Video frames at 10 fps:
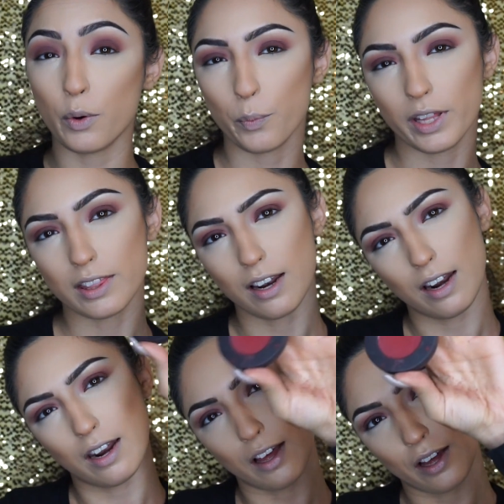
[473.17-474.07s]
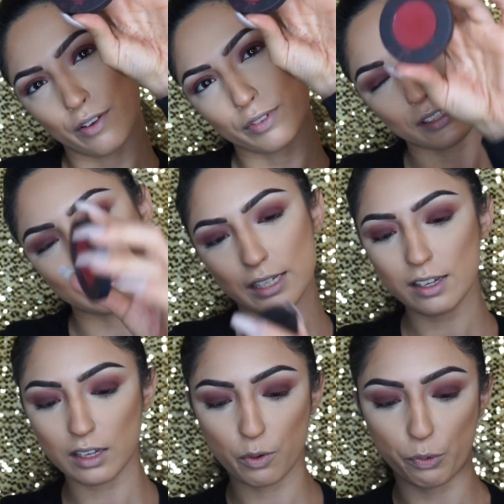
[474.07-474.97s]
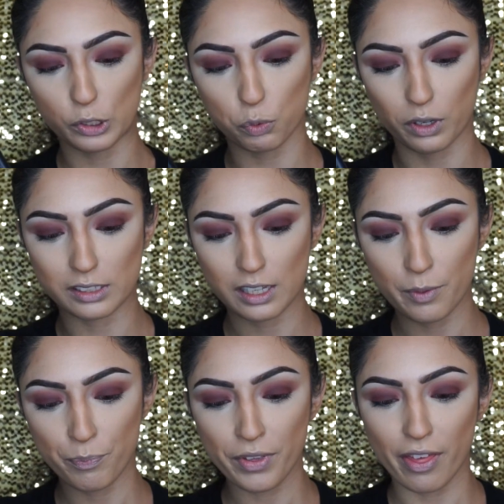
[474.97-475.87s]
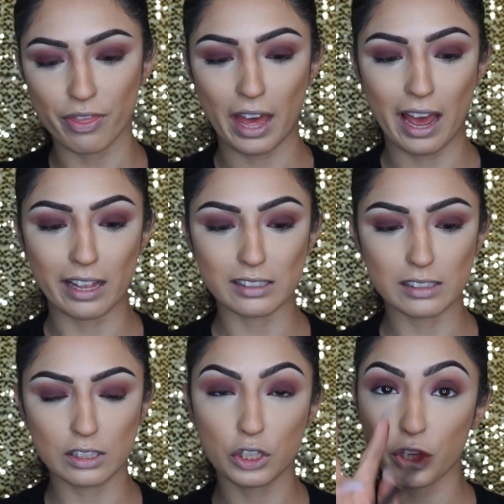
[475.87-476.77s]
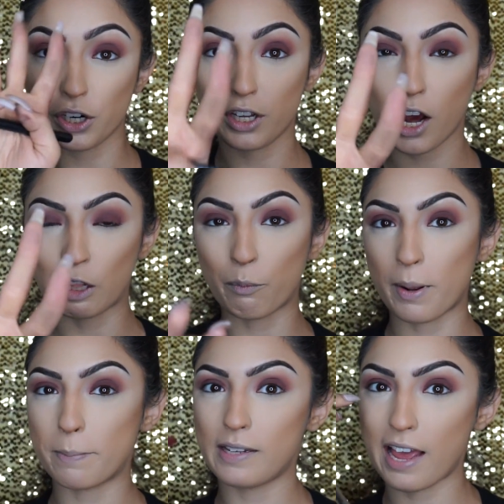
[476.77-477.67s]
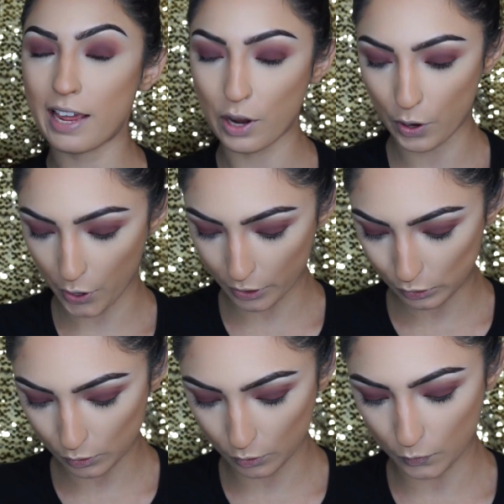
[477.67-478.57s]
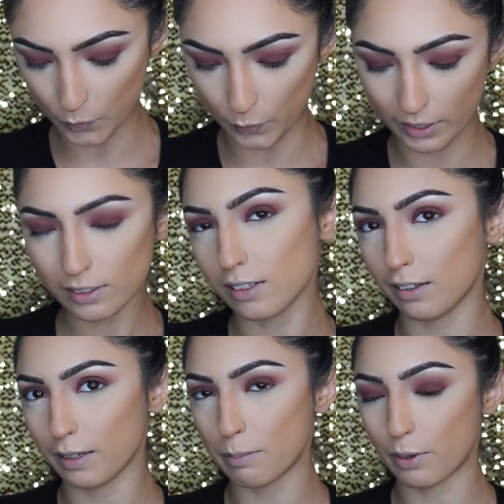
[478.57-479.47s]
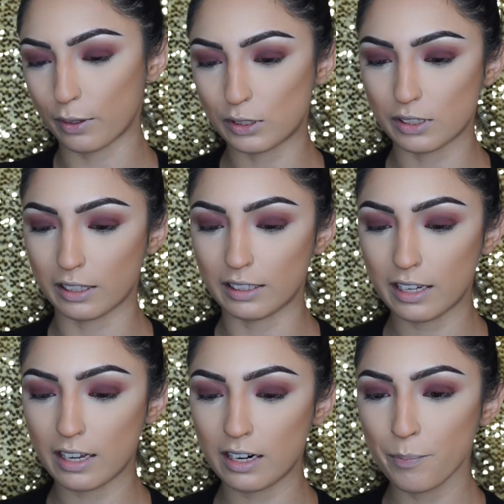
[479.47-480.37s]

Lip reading: with Love Sick, which was that third color we applied on to the crease and a little bit onto the lid.